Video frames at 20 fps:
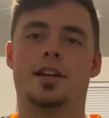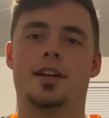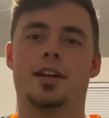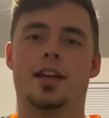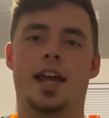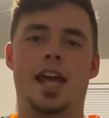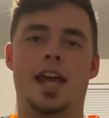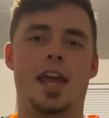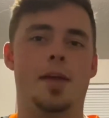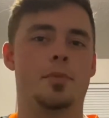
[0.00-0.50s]

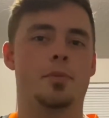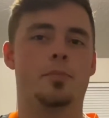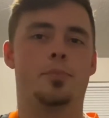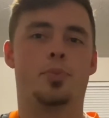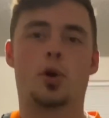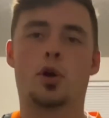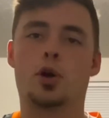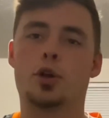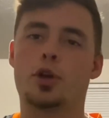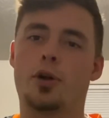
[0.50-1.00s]
him and
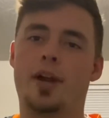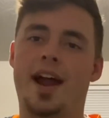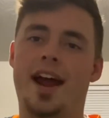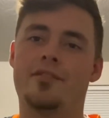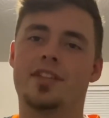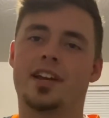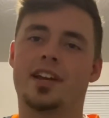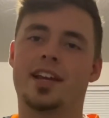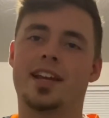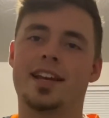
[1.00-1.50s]
Burrow don't
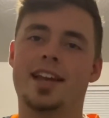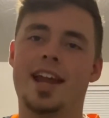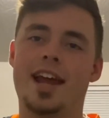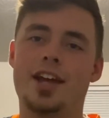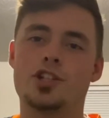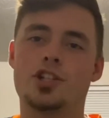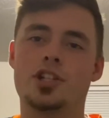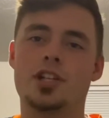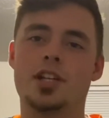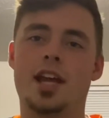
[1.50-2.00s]
have the
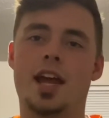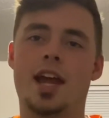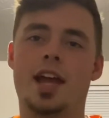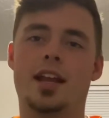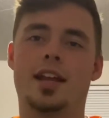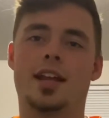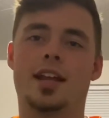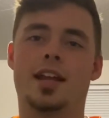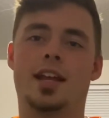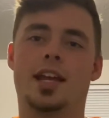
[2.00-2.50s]
connection
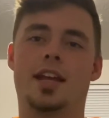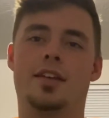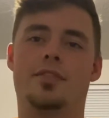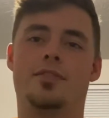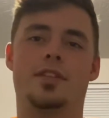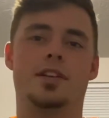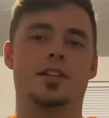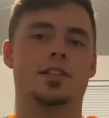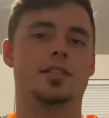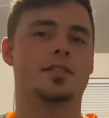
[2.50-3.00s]
yet, if
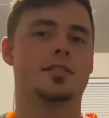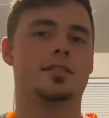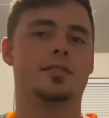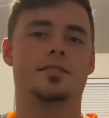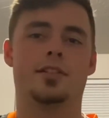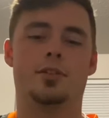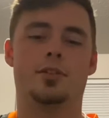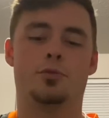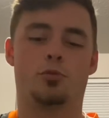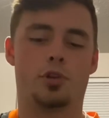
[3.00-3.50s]
he's
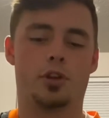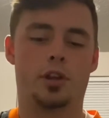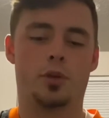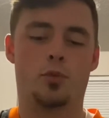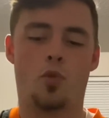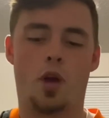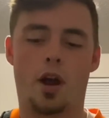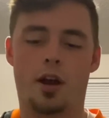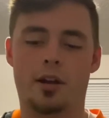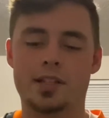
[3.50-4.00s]
really
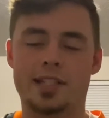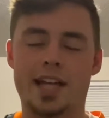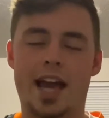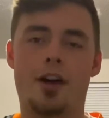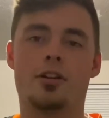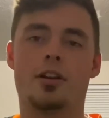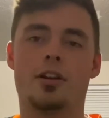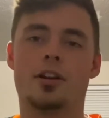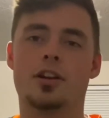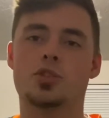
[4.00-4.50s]
wearing
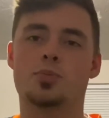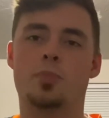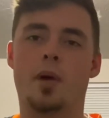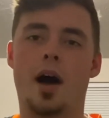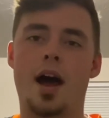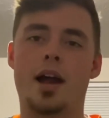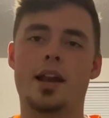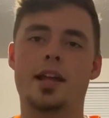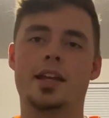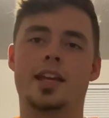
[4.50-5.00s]
down on his
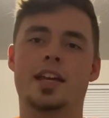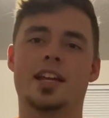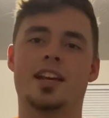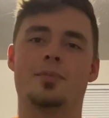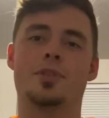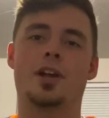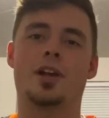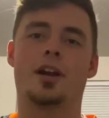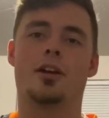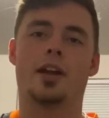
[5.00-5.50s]
body, getting
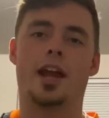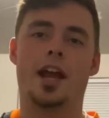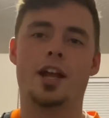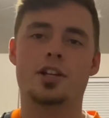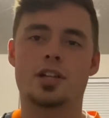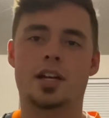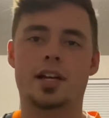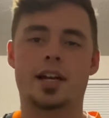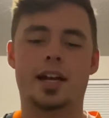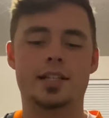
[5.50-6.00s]
up there in age,
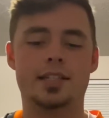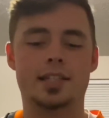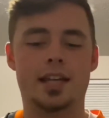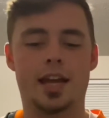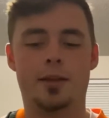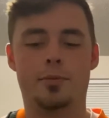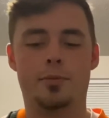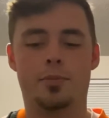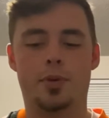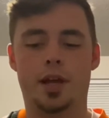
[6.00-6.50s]
like I
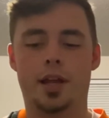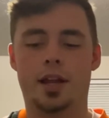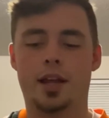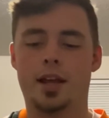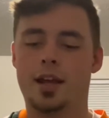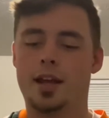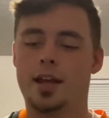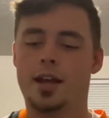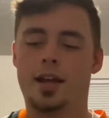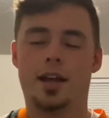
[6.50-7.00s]
said. But,
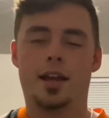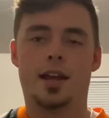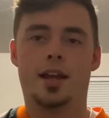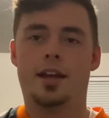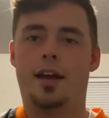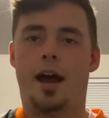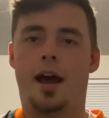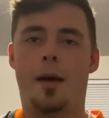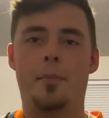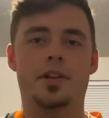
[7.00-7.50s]

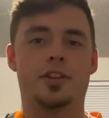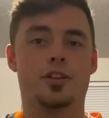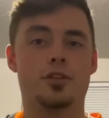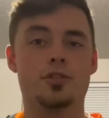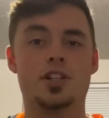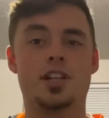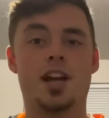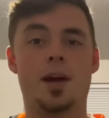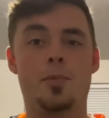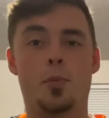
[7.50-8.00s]
I mean, there's
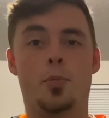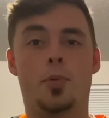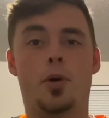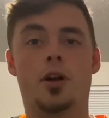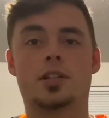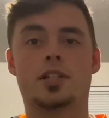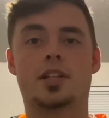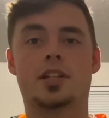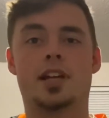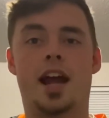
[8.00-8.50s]
a couple
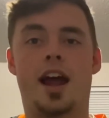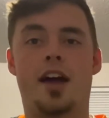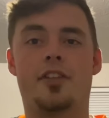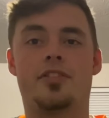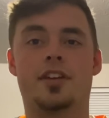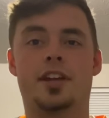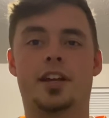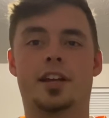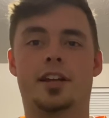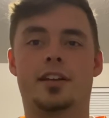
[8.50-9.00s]
balls today, I
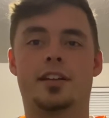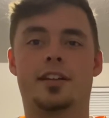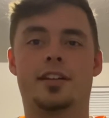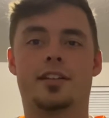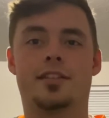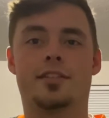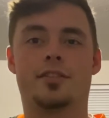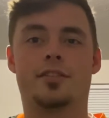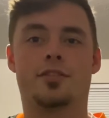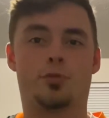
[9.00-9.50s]
think,
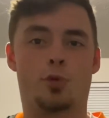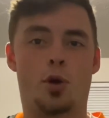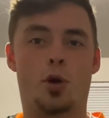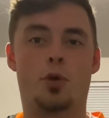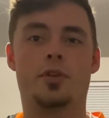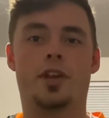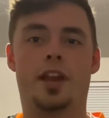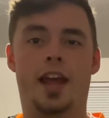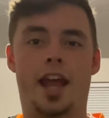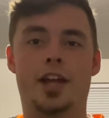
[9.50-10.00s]

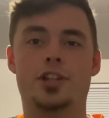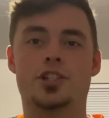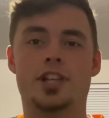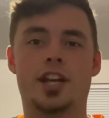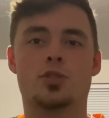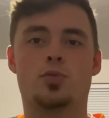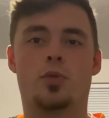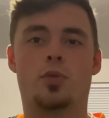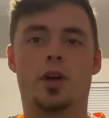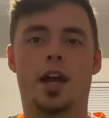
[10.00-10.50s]
thrown
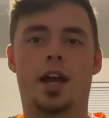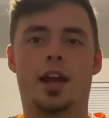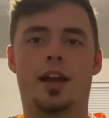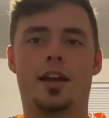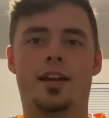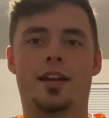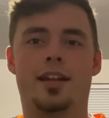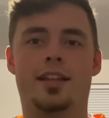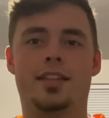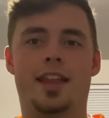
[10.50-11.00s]
AJ's way
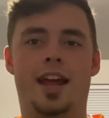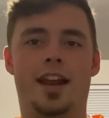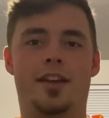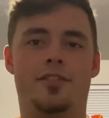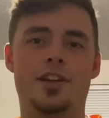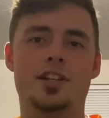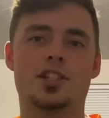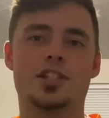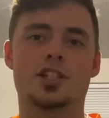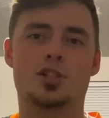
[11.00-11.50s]
that if
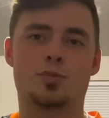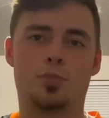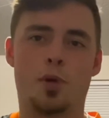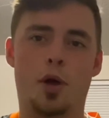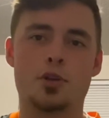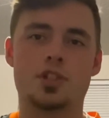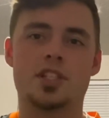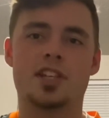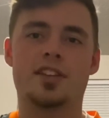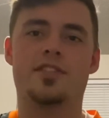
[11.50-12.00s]
he's
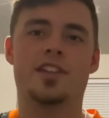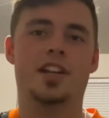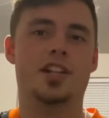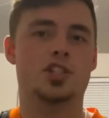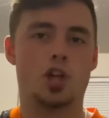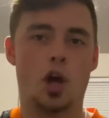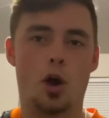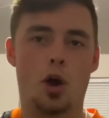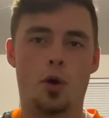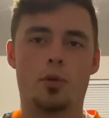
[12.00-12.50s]
explosive and he's
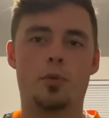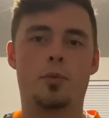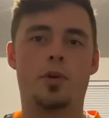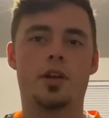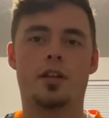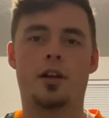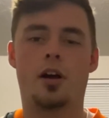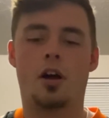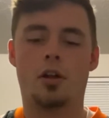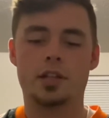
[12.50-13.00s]
going with
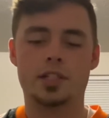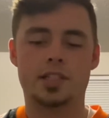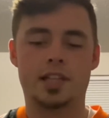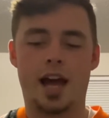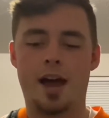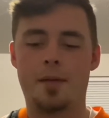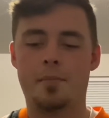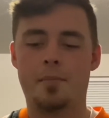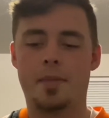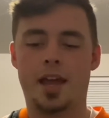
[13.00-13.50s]
it, all he's
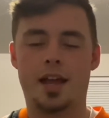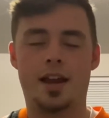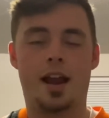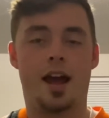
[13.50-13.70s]
got, man, I